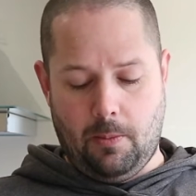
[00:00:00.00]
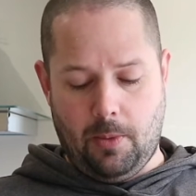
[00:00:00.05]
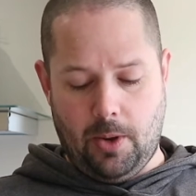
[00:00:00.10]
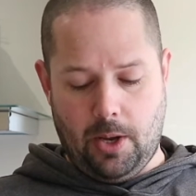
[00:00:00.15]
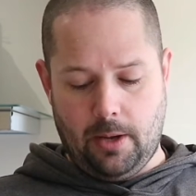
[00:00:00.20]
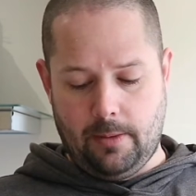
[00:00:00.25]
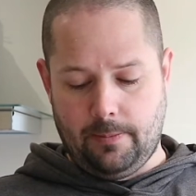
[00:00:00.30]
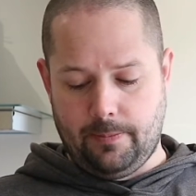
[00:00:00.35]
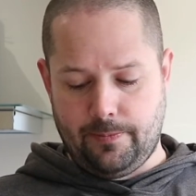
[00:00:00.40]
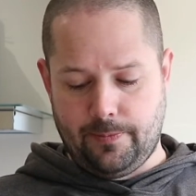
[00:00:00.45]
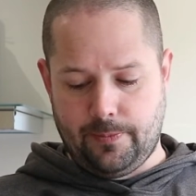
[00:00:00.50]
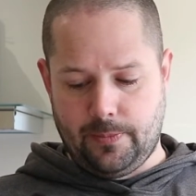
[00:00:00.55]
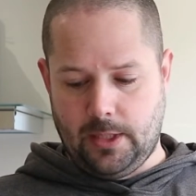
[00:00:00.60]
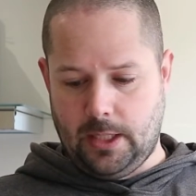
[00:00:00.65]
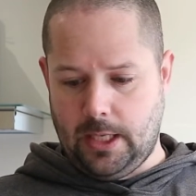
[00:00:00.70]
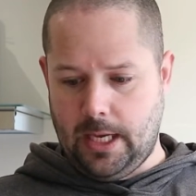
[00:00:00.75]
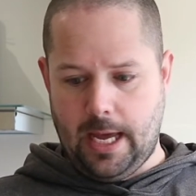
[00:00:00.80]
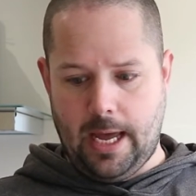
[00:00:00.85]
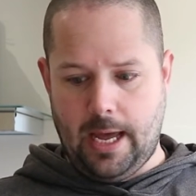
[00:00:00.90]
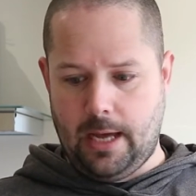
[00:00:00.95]
But
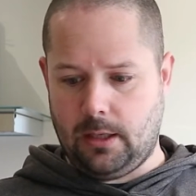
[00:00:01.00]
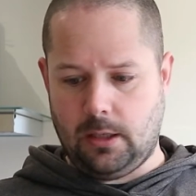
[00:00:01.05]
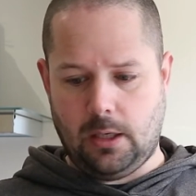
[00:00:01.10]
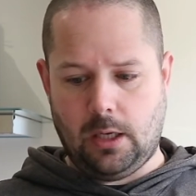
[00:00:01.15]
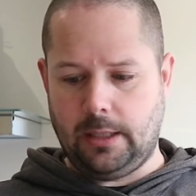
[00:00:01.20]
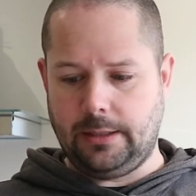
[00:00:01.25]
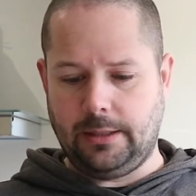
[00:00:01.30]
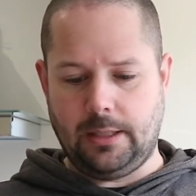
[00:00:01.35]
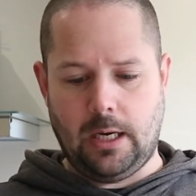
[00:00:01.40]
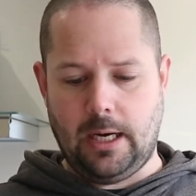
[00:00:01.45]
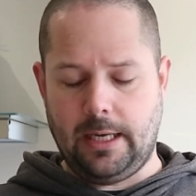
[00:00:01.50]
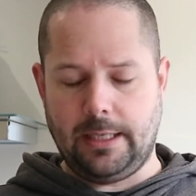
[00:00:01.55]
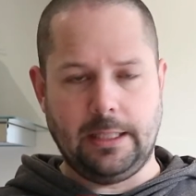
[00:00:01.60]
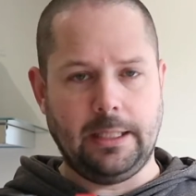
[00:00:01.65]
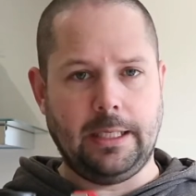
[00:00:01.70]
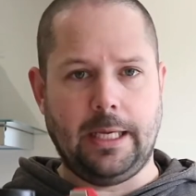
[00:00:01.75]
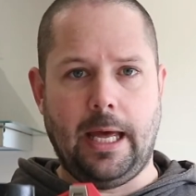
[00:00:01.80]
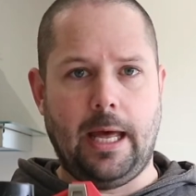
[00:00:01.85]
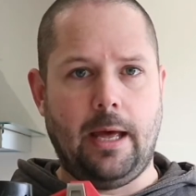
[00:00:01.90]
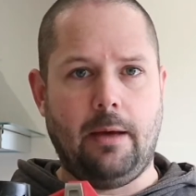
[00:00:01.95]
yeah, I
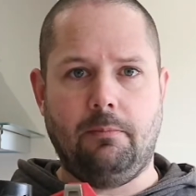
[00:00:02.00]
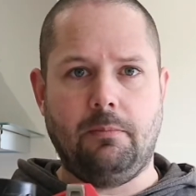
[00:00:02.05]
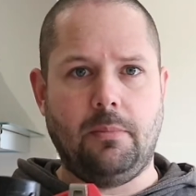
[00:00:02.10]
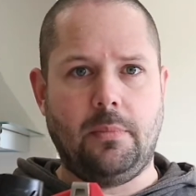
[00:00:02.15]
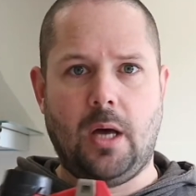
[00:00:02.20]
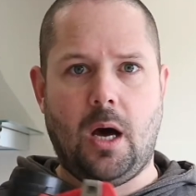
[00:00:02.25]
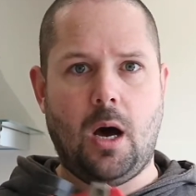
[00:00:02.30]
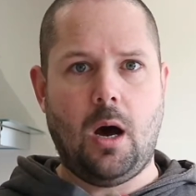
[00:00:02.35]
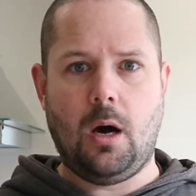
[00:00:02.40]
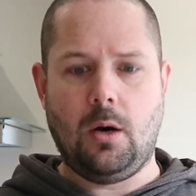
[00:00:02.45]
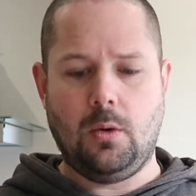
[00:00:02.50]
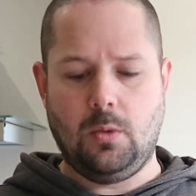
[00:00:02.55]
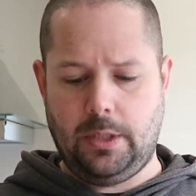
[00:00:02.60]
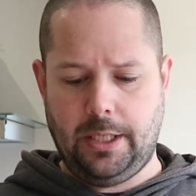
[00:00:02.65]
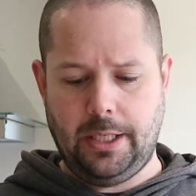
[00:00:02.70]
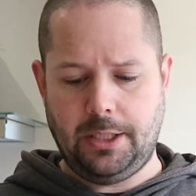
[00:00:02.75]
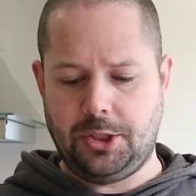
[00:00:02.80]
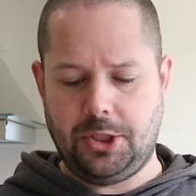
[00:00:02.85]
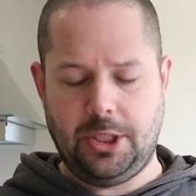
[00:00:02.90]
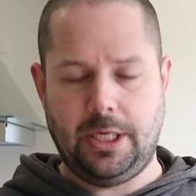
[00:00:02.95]
can get a whole
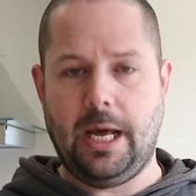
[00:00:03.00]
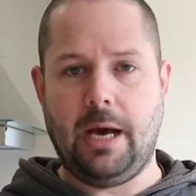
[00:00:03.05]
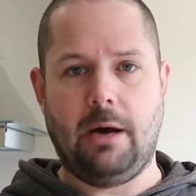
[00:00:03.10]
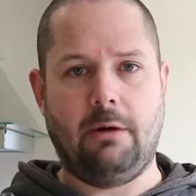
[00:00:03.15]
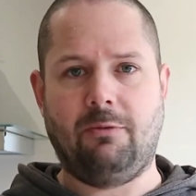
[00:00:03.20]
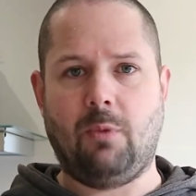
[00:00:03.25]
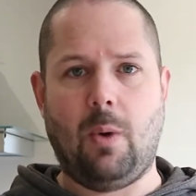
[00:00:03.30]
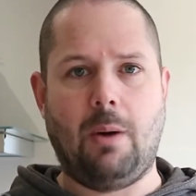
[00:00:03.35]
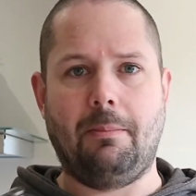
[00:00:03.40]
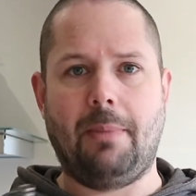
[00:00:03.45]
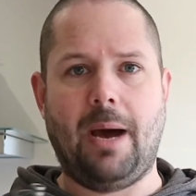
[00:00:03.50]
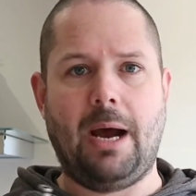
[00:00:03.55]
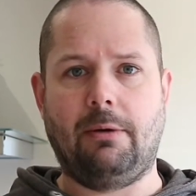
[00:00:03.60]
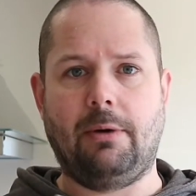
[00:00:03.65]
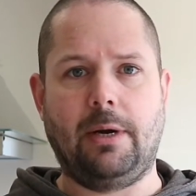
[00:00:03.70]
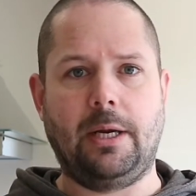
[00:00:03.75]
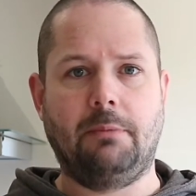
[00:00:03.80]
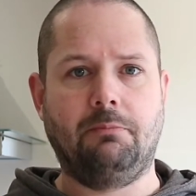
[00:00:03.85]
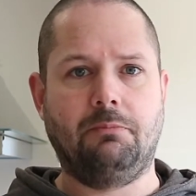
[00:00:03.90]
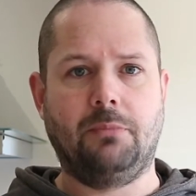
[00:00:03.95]
kitchen out of one
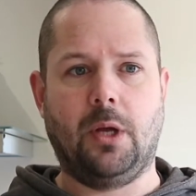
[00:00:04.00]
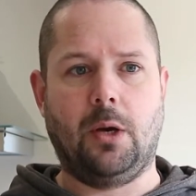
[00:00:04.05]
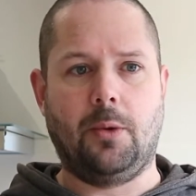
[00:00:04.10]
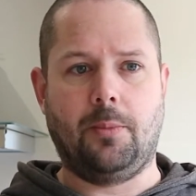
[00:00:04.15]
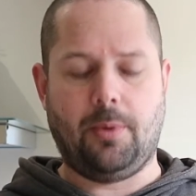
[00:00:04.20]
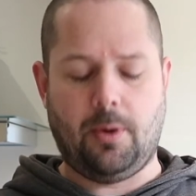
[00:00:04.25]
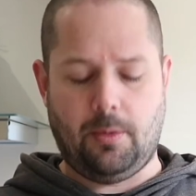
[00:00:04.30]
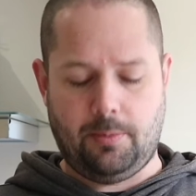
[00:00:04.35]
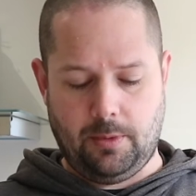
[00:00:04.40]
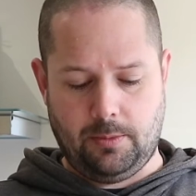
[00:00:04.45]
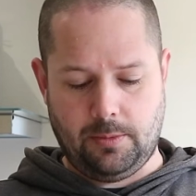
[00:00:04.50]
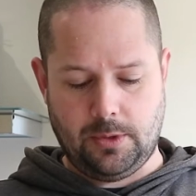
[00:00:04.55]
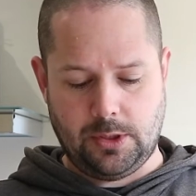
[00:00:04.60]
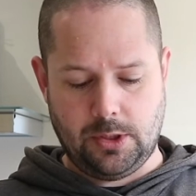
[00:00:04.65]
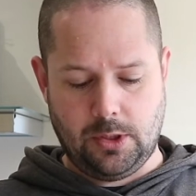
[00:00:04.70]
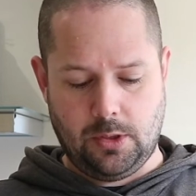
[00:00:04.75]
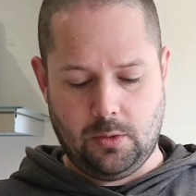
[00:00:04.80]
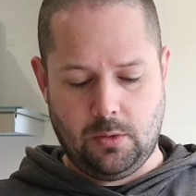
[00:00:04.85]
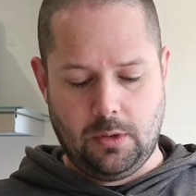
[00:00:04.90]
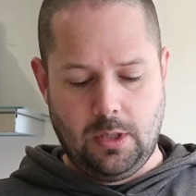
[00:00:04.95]
battery, no problem at
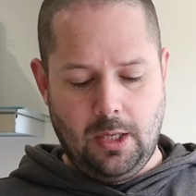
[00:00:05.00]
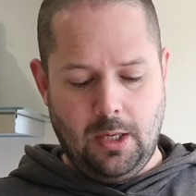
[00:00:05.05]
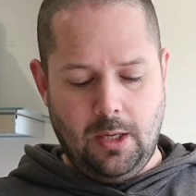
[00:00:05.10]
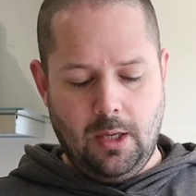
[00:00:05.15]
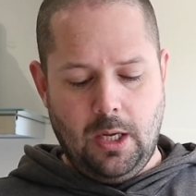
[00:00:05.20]
all.